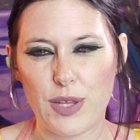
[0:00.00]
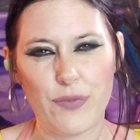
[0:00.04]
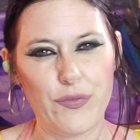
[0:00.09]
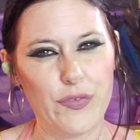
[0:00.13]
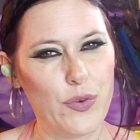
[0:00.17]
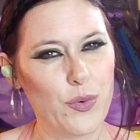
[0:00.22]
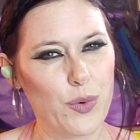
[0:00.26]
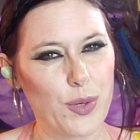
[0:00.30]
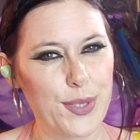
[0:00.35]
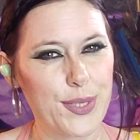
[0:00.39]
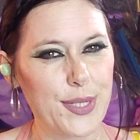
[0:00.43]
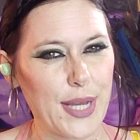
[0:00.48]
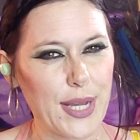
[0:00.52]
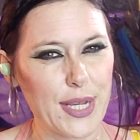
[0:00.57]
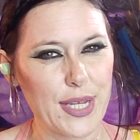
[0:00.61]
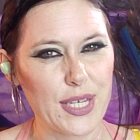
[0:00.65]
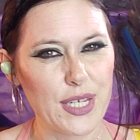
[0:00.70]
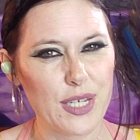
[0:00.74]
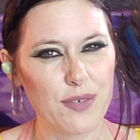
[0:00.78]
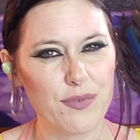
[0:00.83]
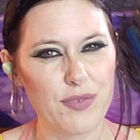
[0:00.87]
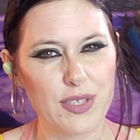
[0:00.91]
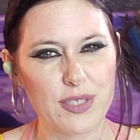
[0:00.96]
If you are
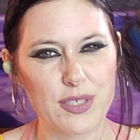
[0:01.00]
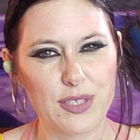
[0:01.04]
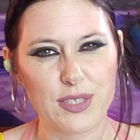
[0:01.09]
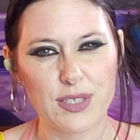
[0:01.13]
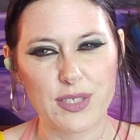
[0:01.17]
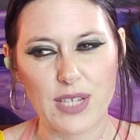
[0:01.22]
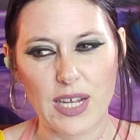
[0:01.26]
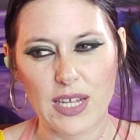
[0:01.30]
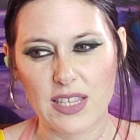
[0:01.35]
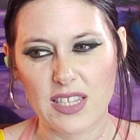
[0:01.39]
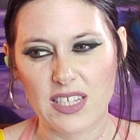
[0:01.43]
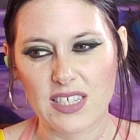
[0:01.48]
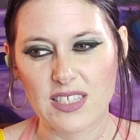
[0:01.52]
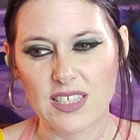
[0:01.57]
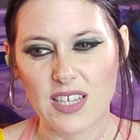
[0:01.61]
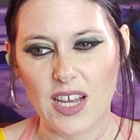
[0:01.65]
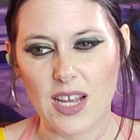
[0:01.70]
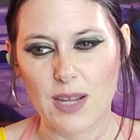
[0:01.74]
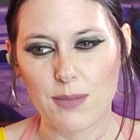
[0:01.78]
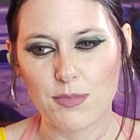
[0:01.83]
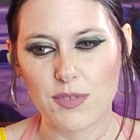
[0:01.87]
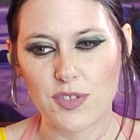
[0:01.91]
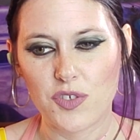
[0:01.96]
negative, this is not the
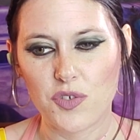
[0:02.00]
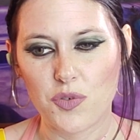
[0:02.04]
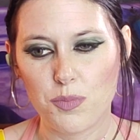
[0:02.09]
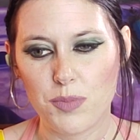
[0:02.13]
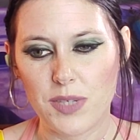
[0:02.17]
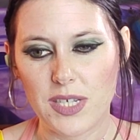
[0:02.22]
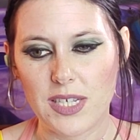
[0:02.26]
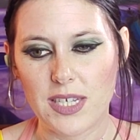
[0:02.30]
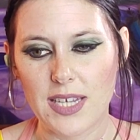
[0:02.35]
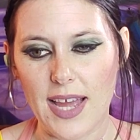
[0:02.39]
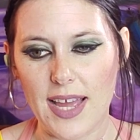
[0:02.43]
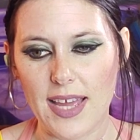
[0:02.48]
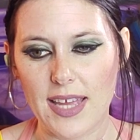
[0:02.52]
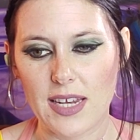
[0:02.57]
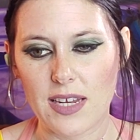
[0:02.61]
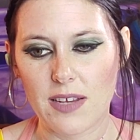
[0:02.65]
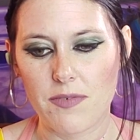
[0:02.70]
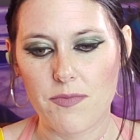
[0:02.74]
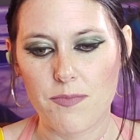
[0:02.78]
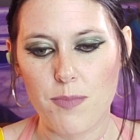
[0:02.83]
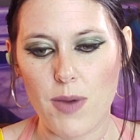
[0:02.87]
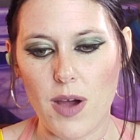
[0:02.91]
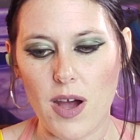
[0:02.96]
time to be negative.